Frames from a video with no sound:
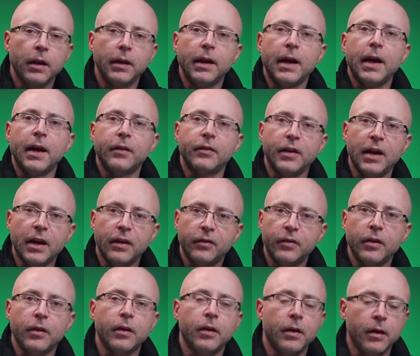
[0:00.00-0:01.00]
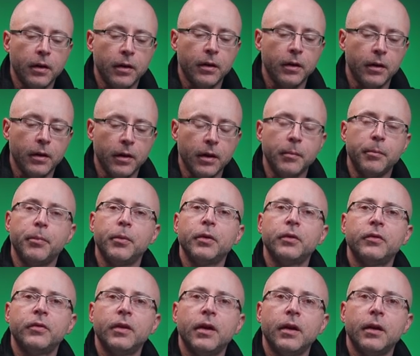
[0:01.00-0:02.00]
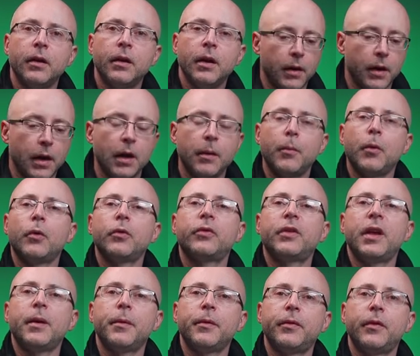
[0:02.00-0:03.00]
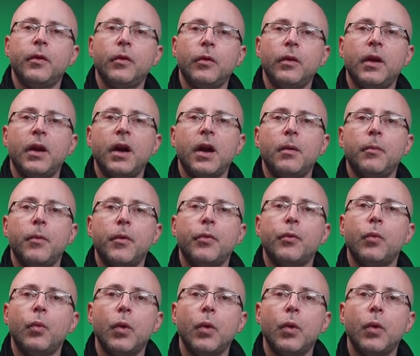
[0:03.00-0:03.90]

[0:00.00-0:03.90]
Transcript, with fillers: that has XLR uh, inputs there. And most cameras, they only come with